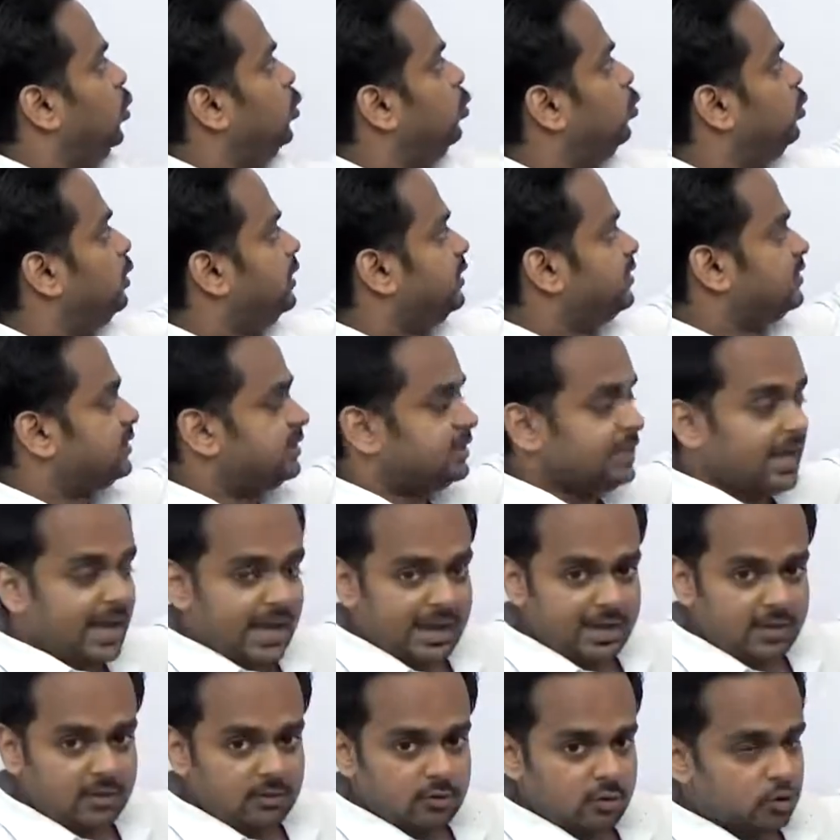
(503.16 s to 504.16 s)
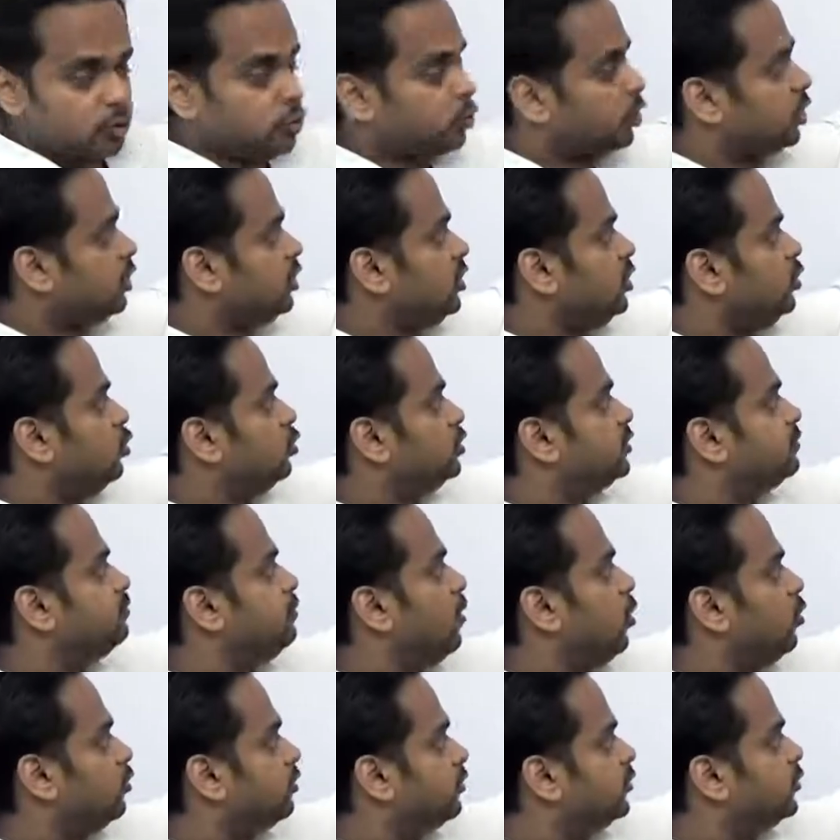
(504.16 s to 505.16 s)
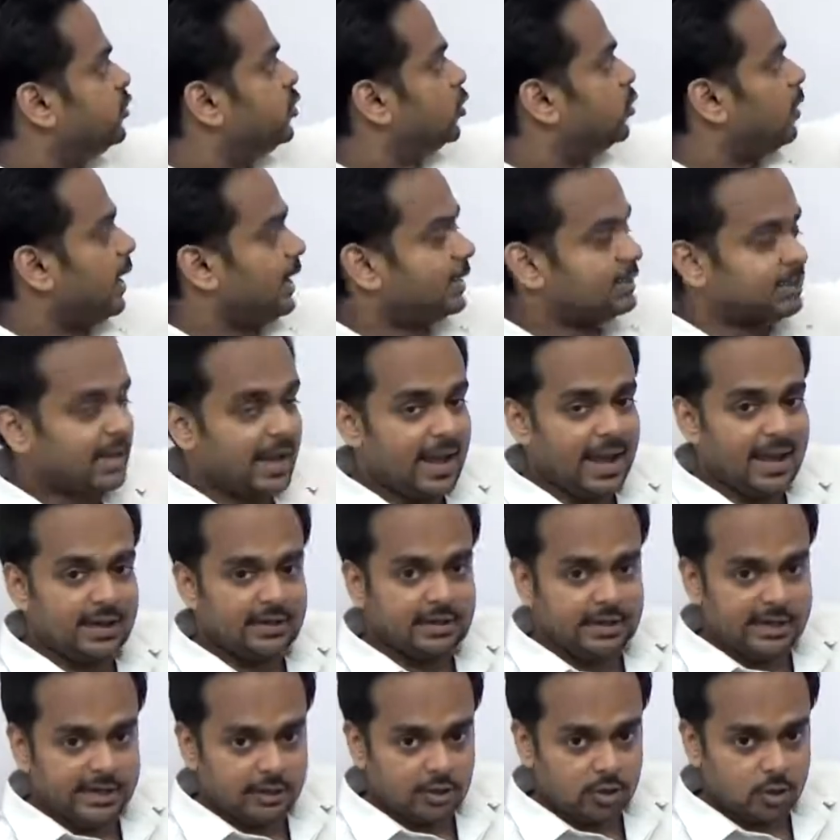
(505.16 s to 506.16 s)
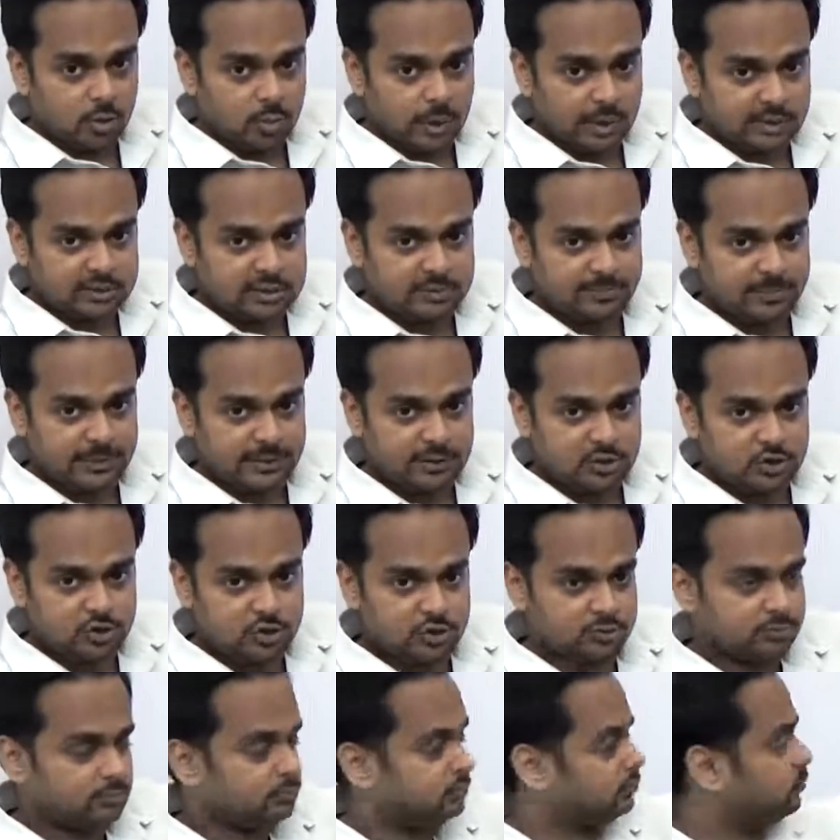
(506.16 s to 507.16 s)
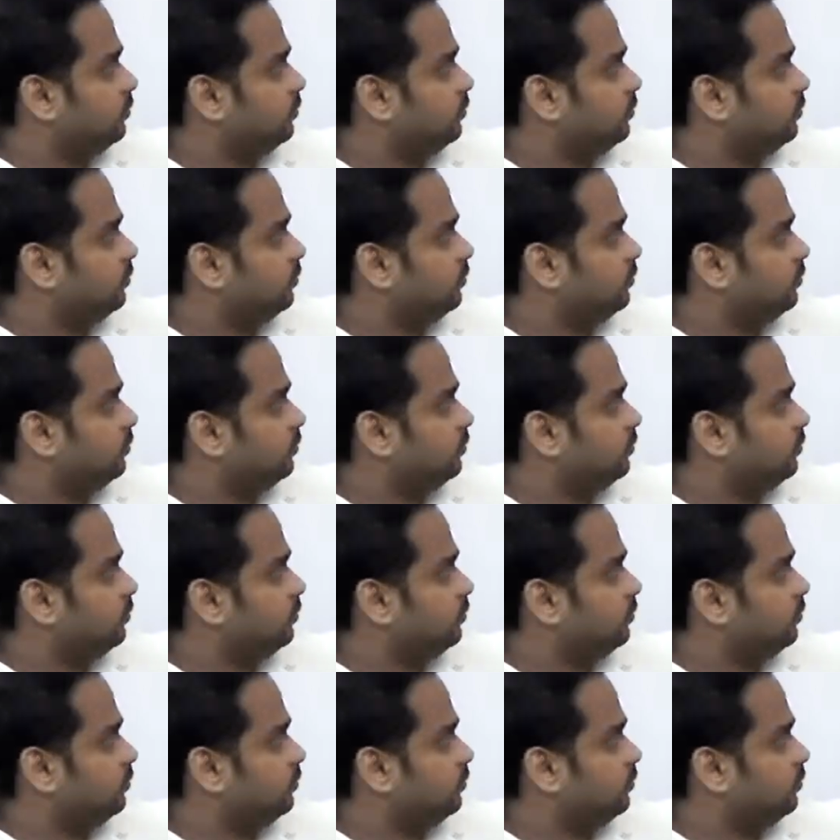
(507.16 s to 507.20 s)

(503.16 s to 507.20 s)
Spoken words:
With say, you can use both direct and indirect speech,